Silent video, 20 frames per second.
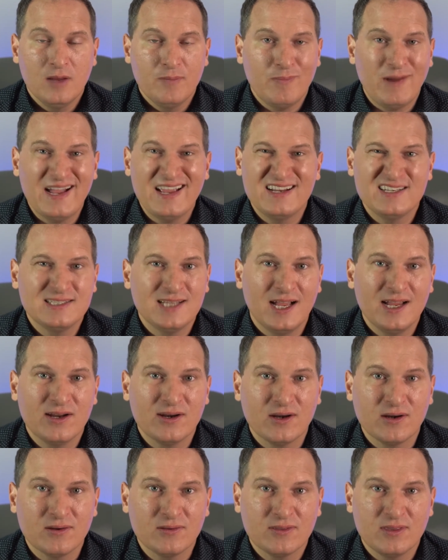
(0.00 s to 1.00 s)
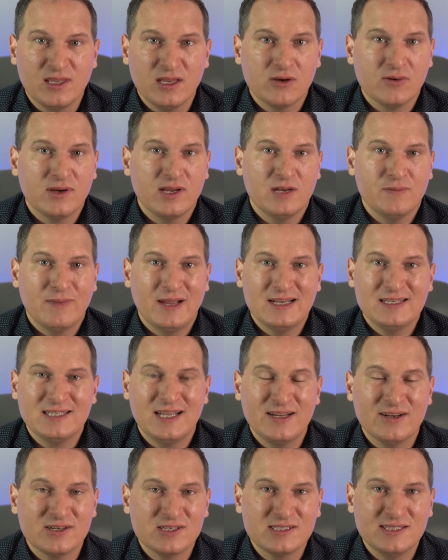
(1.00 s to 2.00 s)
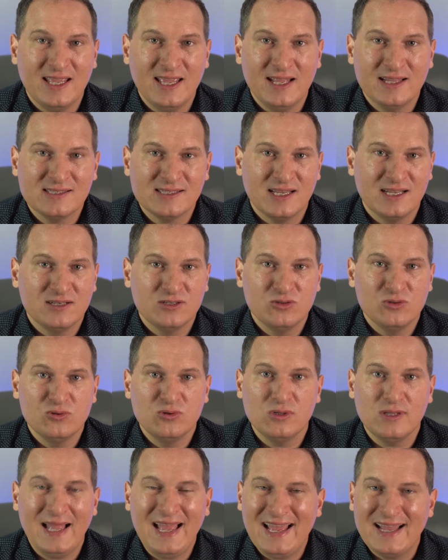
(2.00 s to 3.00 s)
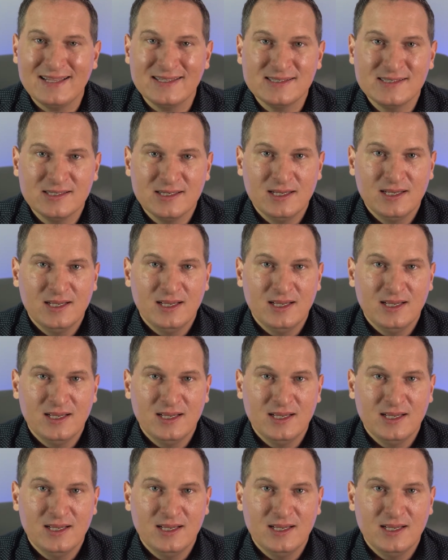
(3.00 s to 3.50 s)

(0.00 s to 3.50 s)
my entire theory and my entire stance on Google Ads.